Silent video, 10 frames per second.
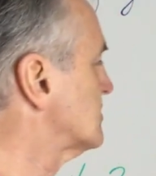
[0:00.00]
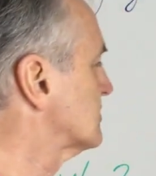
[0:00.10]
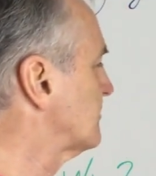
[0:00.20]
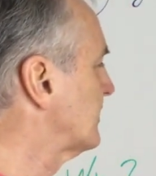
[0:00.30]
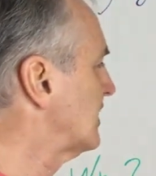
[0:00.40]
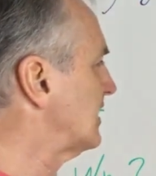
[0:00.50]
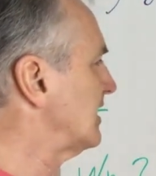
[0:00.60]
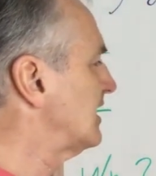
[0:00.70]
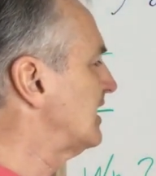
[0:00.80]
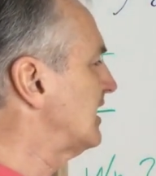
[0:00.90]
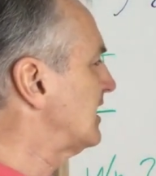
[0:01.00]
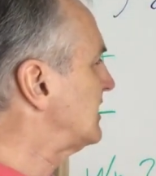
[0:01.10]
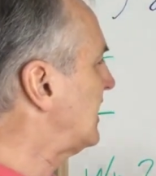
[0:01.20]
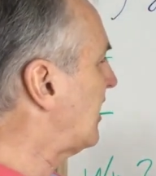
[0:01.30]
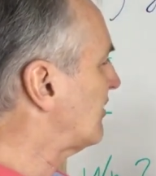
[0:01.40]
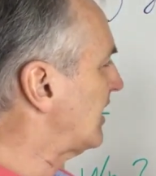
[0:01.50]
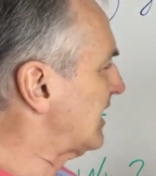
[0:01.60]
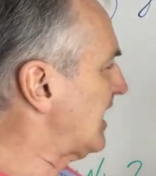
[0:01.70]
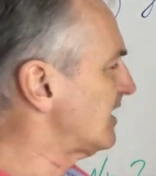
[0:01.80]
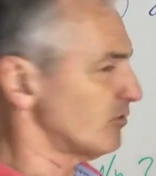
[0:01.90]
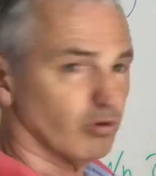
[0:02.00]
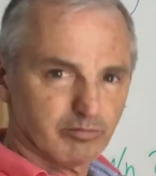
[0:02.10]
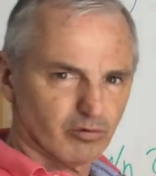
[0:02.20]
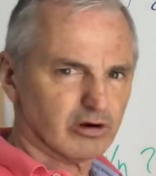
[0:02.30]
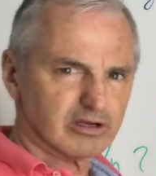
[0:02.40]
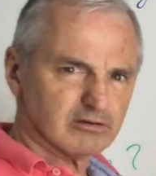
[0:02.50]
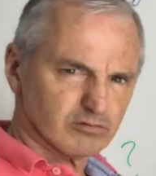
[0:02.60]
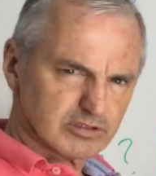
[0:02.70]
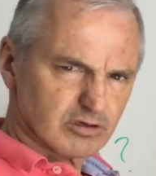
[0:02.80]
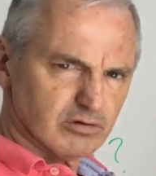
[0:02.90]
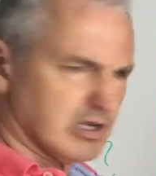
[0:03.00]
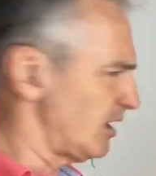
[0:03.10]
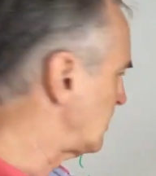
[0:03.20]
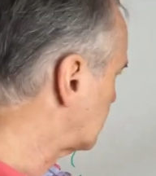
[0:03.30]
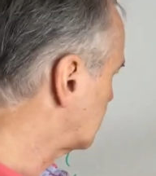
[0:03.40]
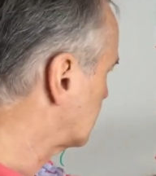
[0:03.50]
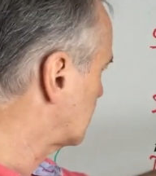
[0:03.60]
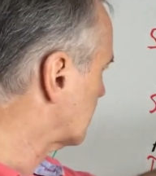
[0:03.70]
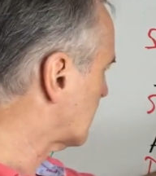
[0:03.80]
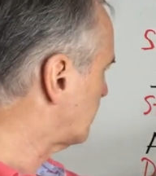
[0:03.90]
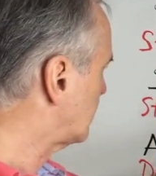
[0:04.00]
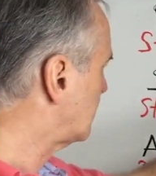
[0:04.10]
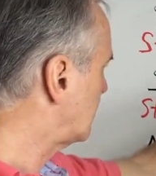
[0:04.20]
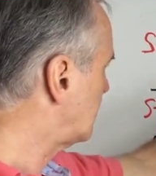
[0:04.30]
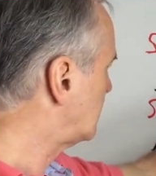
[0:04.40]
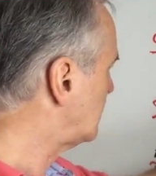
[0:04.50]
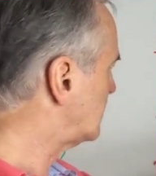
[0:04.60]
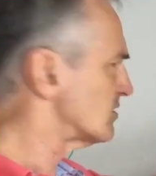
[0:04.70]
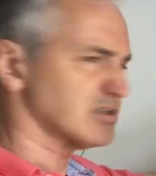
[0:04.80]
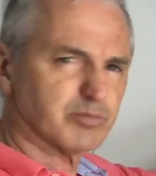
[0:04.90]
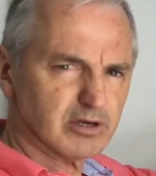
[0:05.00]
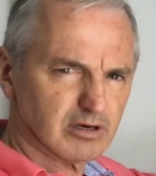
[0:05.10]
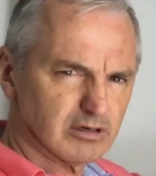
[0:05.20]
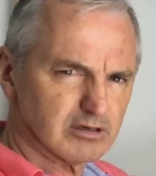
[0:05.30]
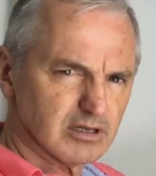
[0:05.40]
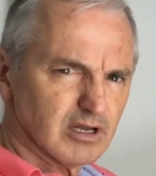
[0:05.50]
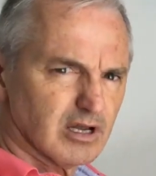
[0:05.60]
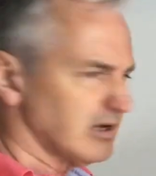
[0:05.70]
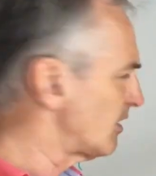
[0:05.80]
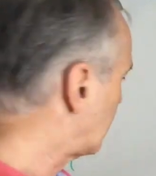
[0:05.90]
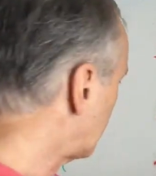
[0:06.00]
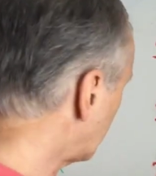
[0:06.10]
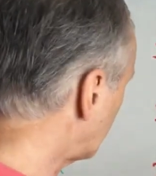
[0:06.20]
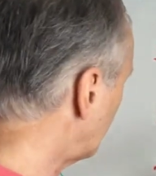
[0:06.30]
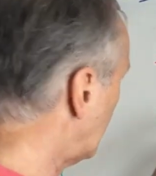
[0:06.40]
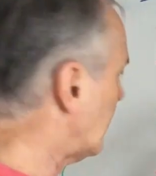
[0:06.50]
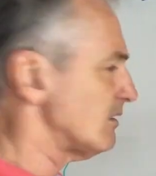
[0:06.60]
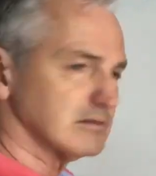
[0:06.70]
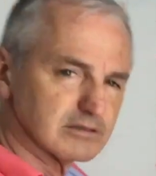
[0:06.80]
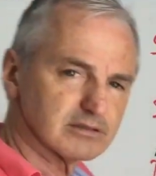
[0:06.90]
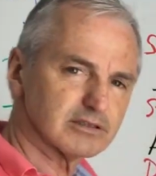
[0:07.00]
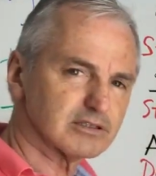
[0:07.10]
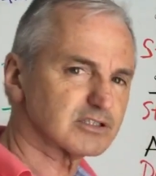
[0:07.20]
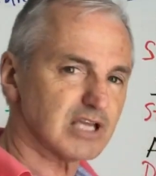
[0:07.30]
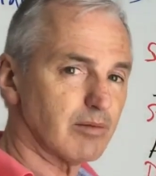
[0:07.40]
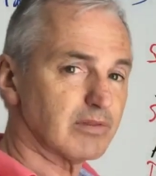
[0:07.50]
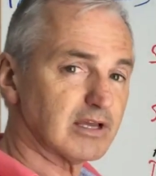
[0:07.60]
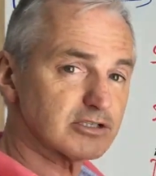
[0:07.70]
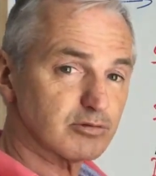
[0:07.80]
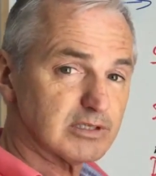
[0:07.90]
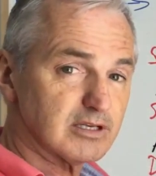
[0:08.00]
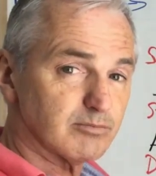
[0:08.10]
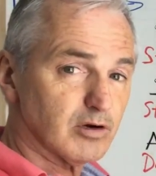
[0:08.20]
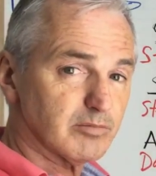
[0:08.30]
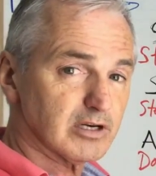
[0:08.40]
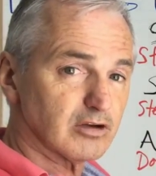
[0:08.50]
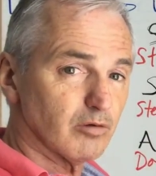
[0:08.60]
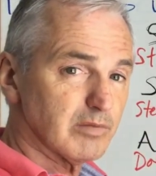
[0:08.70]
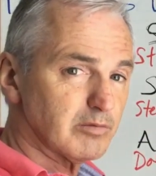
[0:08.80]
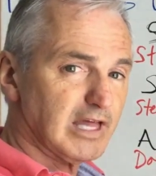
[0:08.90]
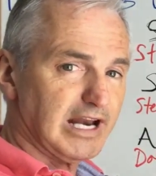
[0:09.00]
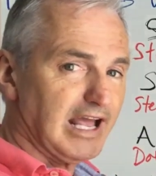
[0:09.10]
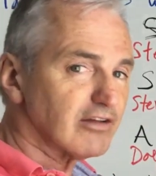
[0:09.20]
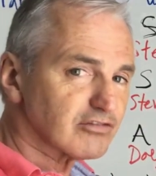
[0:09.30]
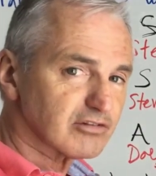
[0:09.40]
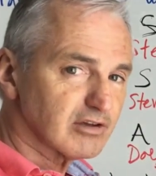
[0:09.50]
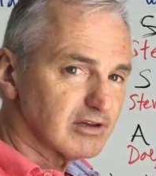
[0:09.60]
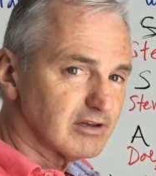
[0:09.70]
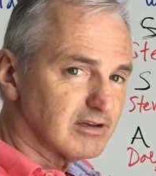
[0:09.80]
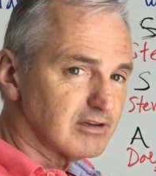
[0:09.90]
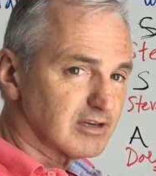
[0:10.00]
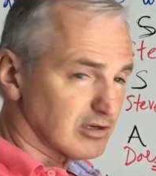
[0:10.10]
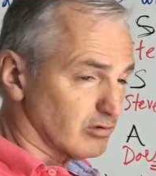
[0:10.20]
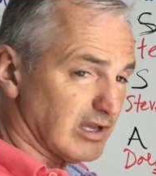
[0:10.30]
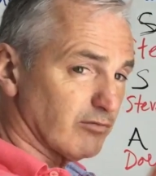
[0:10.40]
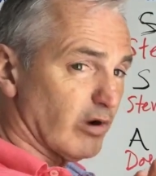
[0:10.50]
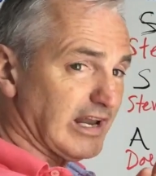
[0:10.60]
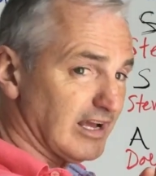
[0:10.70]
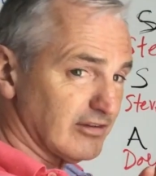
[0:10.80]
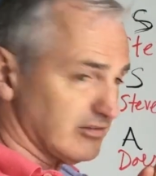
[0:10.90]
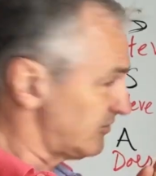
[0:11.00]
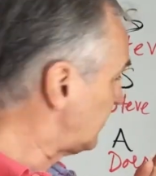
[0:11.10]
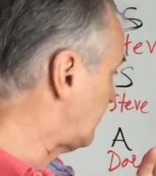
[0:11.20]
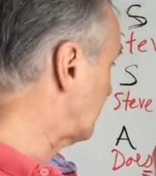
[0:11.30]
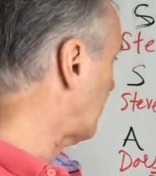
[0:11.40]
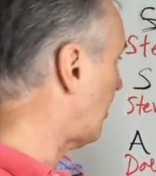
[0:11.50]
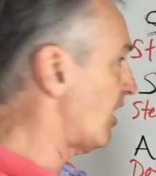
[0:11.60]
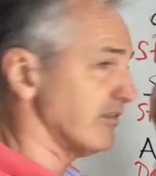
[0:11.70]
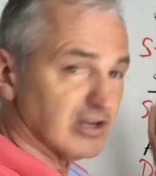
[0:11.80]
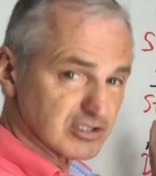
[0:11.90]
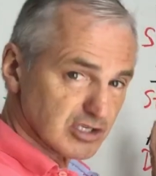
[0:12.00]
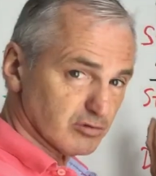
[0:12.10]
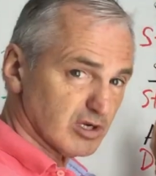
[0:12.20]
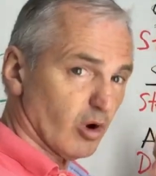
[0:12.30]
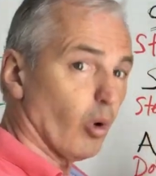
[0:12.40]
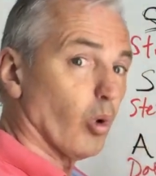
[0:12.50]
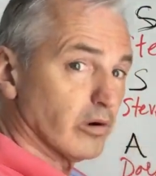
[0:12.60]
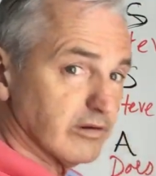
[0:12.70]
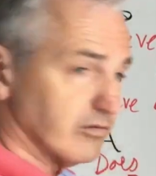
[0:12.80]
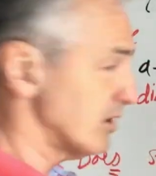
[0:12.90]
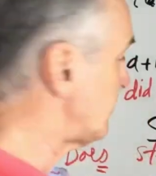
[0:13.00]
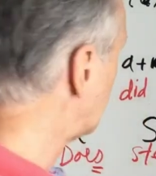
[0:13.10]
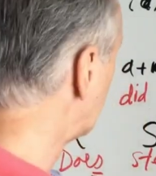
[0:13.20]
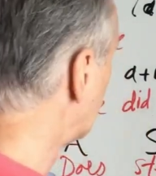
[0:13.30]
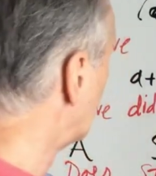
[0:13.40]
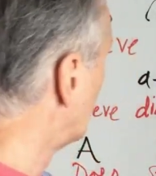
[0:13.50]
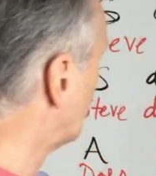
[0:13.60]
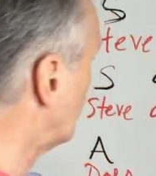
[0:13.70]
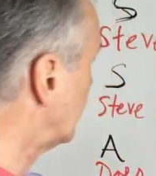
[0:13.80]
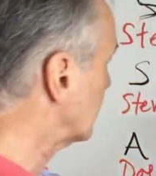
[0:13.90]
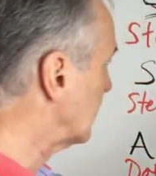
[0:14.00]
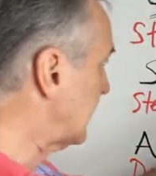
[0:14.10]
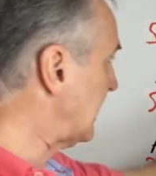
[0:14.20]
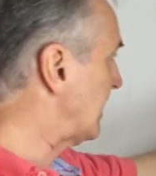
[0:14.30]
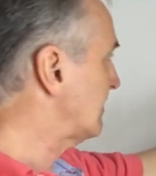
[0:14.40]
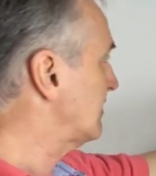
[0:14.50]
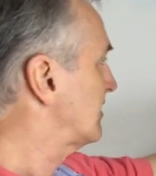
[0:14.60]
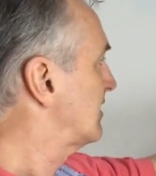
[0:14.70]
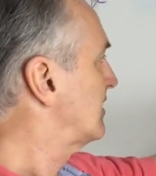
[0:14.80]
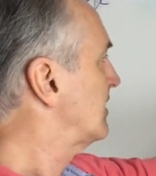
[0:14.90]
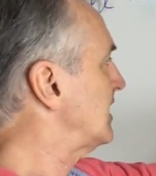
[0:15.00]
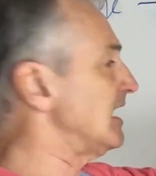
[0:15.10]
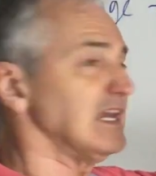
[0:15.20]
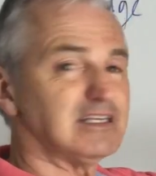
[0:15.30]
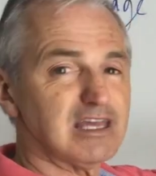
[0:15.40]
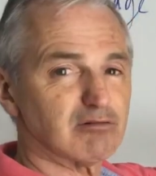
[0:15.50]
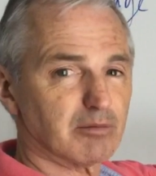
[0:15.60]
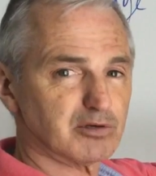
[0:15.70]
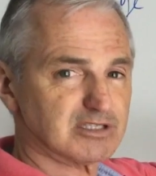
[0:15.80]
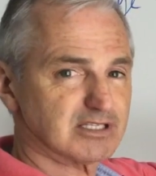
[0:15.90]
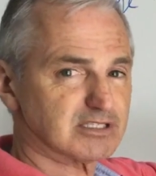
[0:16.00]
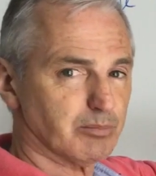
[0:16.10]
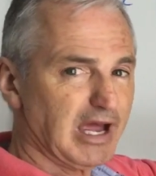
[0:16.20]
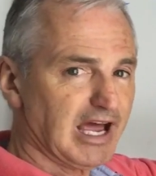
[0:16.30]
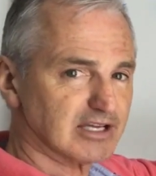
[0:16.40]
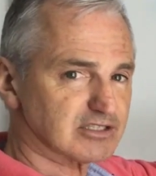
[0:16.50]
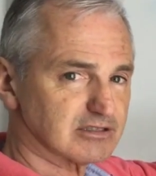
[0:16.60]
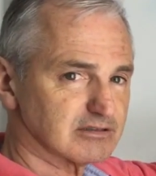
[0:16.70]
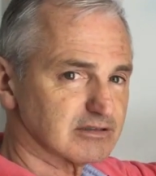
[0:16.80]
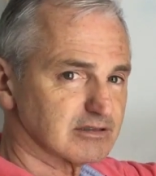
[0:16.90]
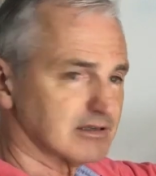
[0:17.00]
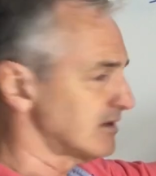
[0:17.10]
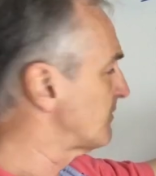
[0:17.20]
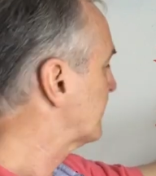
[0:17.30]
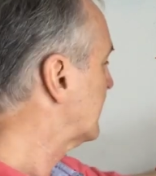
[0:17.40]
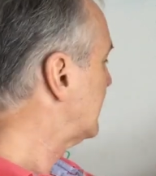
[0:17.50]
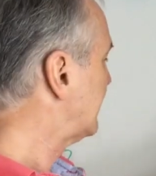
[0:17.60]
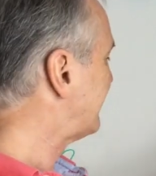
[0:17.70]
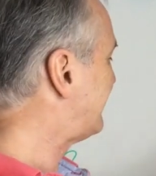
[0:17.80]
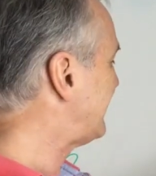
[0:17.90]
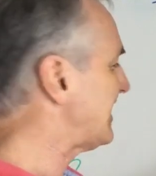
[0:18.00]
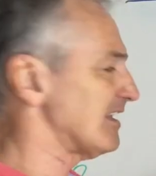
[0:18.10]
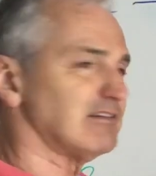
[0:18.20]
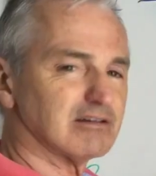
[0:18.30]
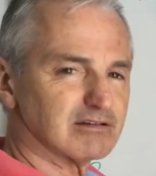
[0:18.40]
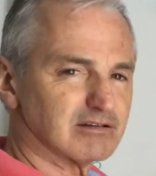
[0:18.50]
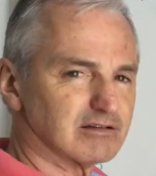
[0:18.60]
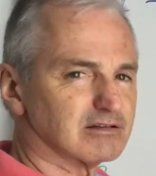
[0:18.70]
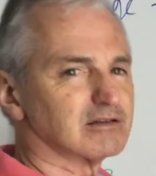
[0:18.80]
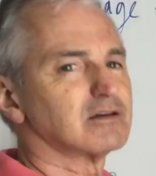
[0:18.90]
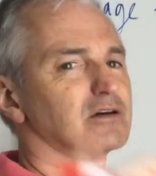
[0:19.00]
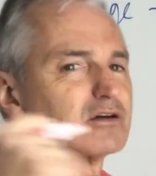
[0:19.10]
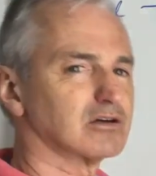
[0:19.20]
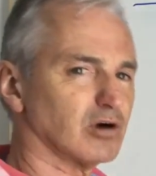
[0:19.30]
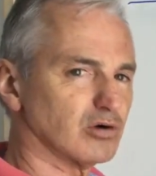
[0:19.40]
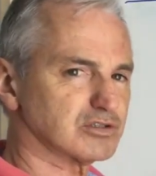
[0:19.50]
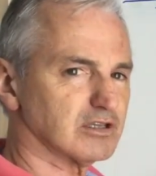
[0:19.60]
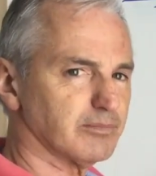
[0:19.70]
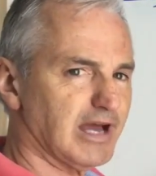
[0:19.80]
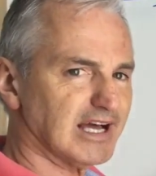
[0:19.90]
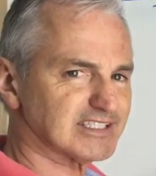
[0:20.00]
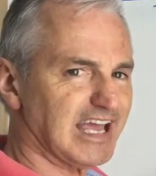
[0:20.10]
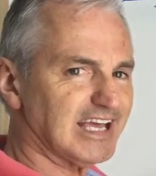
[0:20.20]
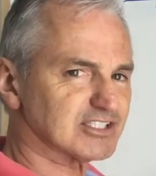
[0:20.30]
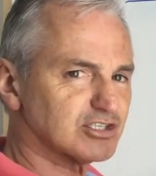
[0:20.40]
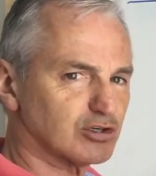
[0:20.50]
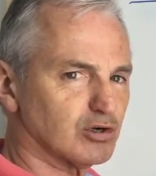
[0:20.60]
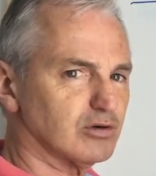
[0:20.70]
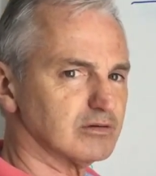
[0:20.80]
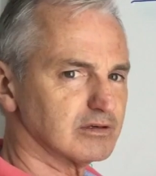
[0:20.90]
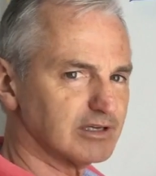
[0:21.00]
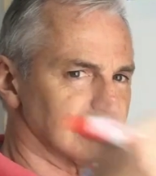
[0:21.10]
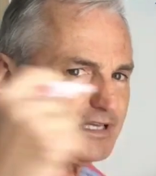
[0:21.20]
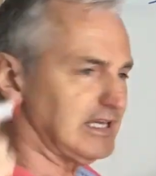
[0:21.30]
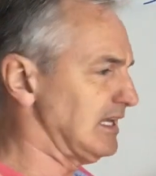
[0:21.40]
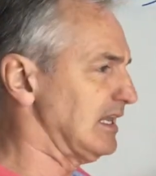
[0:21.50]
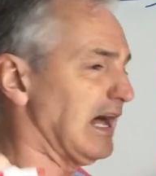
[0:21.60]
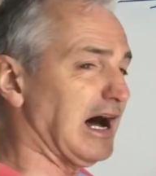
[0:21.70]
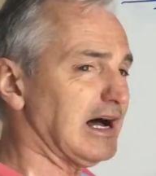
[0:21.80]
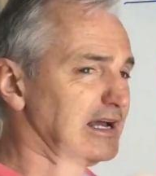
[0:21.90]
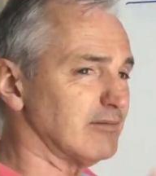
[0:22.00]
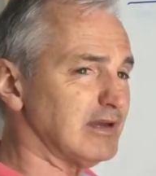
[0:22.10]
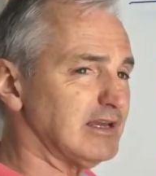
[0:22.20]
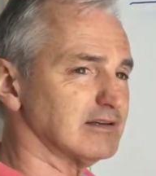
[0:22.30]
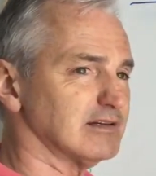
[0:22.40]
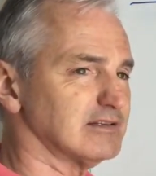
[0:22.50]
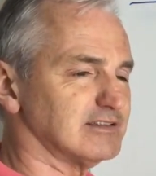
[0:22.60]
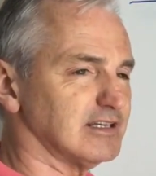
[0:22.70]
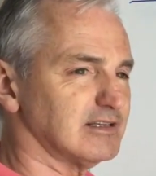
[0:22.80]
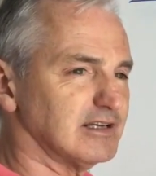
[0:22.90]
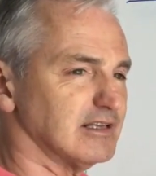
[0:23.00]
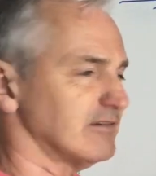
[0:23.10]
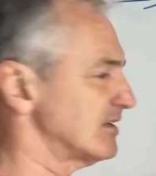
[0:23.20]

wish. Now, again, Morgan, what's going on? How come the ED disappeared? Well, same thing as we did a moment ago. Remember that S? You have one S. It's either on the auxiliary or the verb. Well, here again, ED represents the past. Did goes to the past. Est-ce que il a aimé? Did he love